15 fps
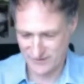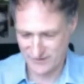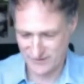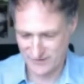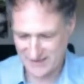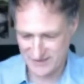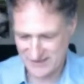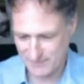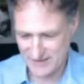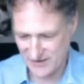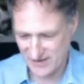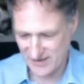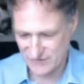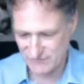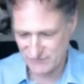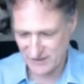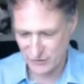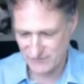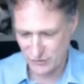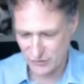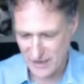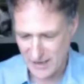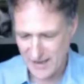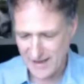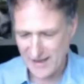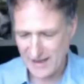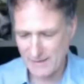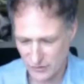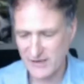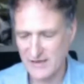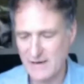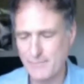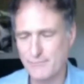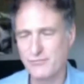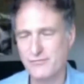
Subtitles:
So that's really good. And we're going to